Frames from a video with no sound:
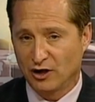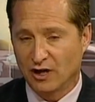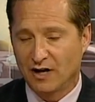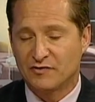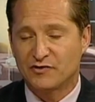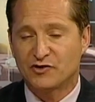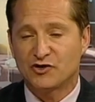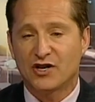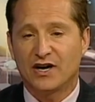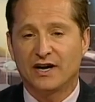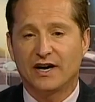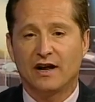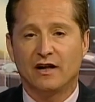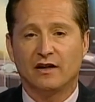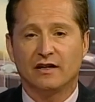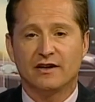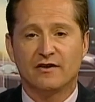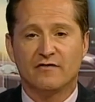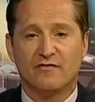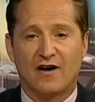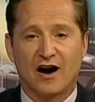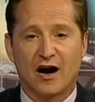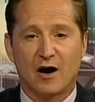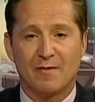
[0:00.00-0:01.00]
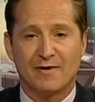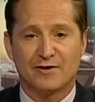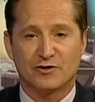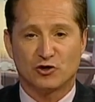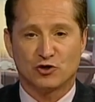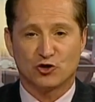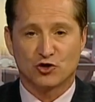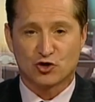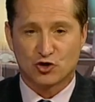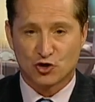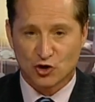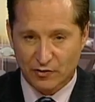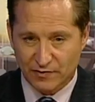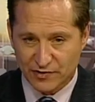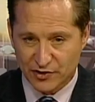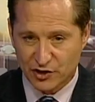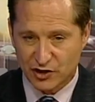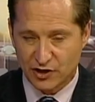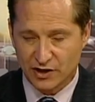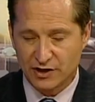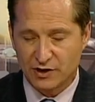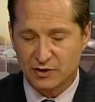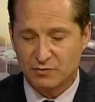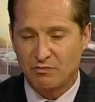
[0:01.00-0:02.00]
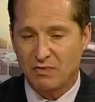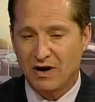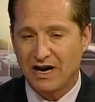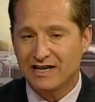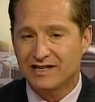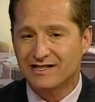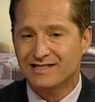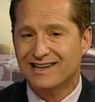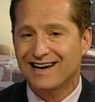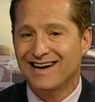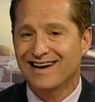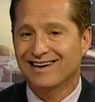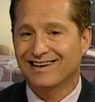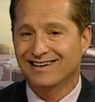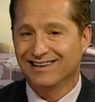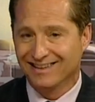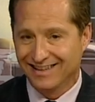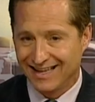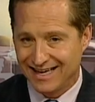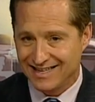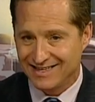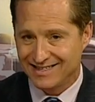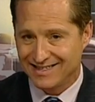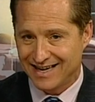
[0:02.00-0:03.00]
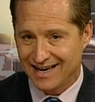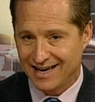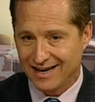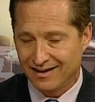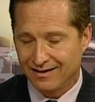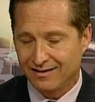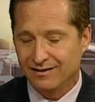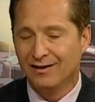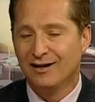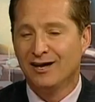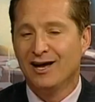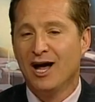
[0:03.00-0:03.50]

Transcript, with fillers: of Citadel Environmental Services based in Glendale.